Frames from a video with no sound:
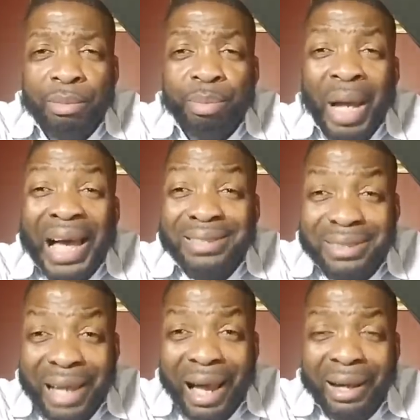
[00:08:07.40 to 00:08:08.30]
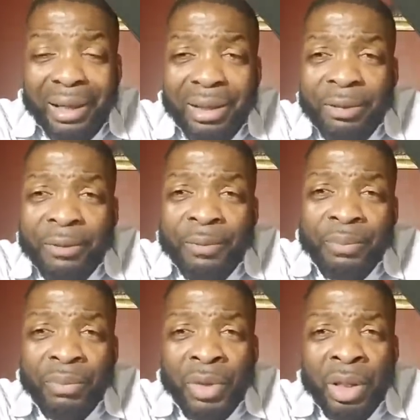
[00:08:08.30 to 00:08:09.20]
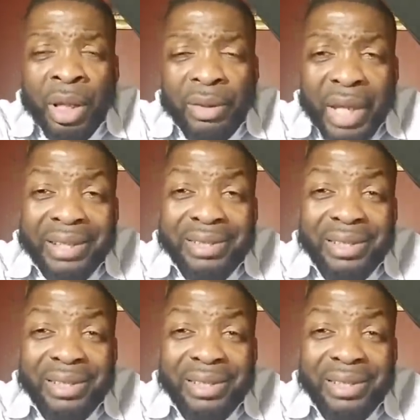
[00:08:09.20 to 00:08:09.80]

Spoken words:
Pasach. That is